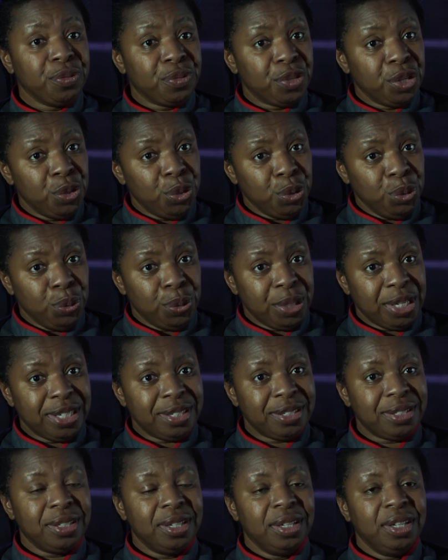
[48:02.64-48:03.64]
of the
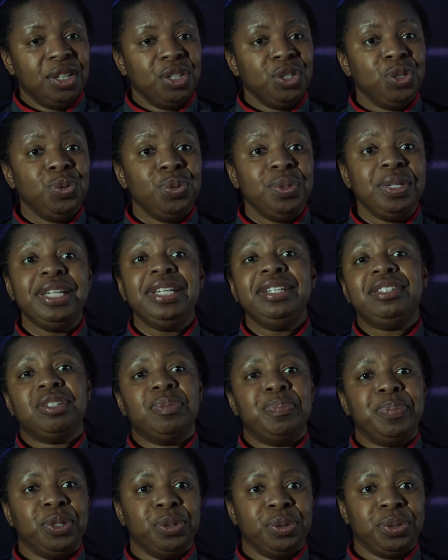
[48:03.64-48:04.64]
newness, you need to
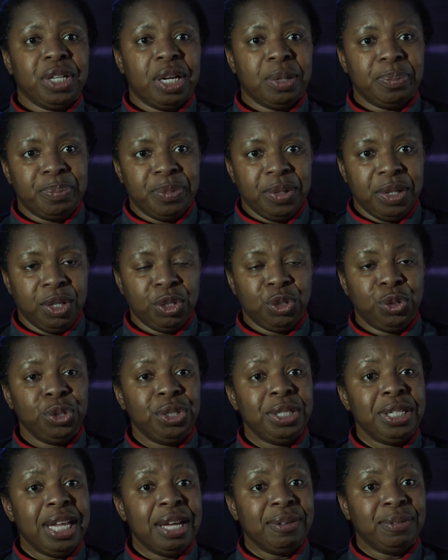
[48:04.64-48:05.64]
build up a
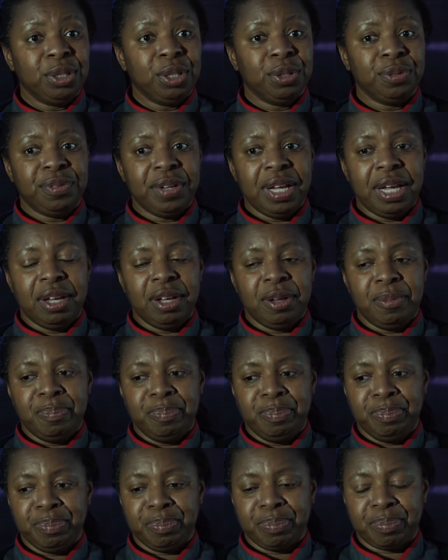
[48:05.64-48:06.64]
good level of
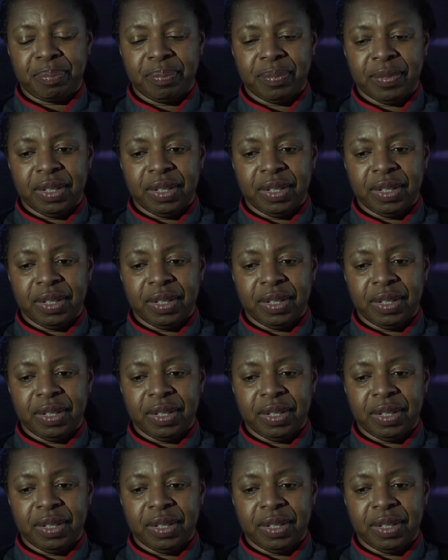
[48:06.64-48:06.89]
um,